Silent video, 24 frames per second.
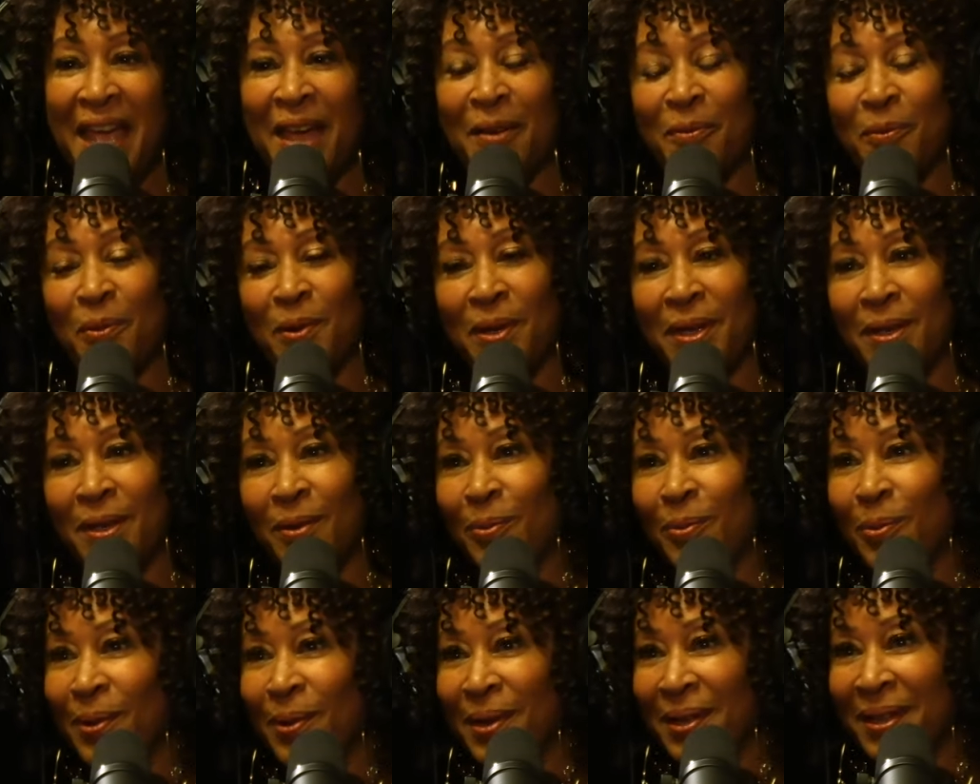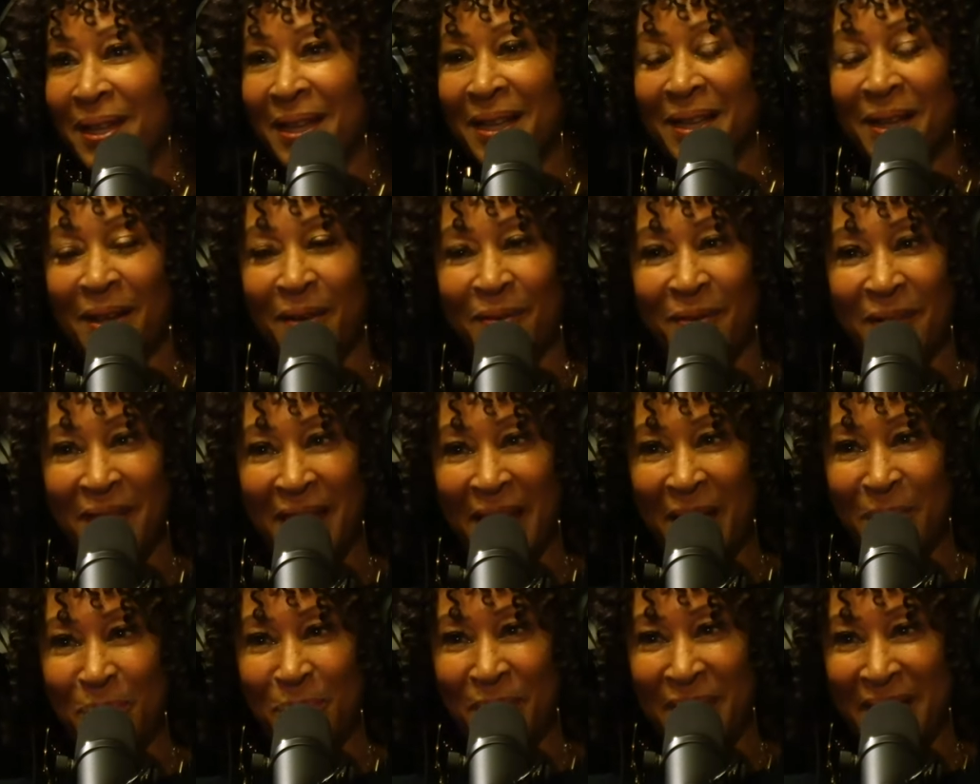and we really loved
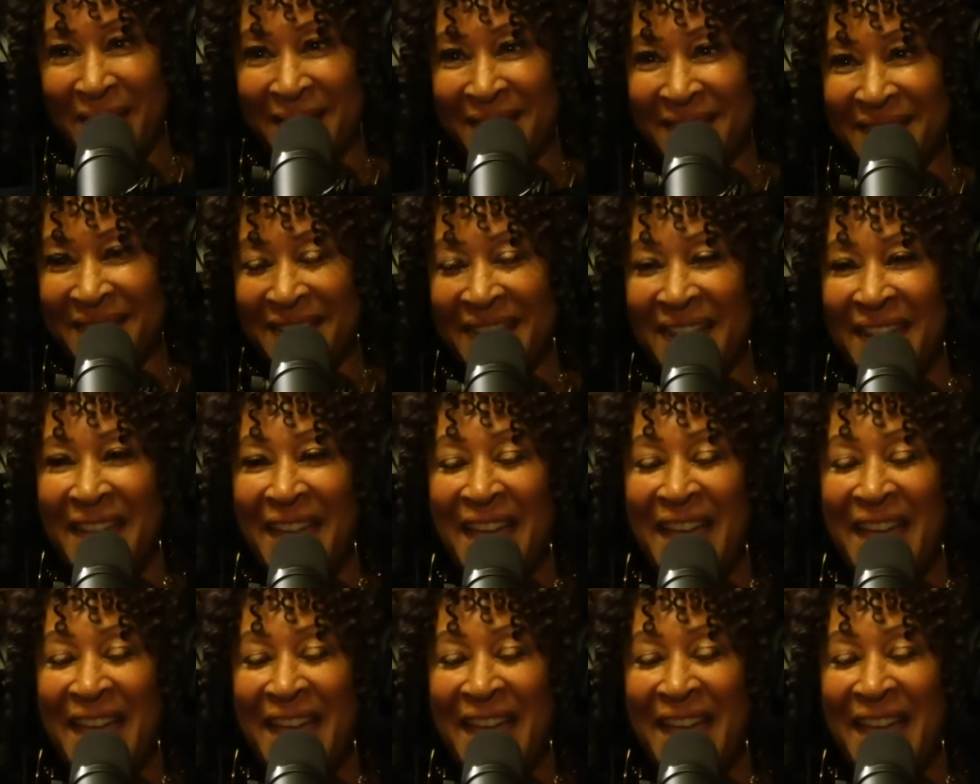that piece.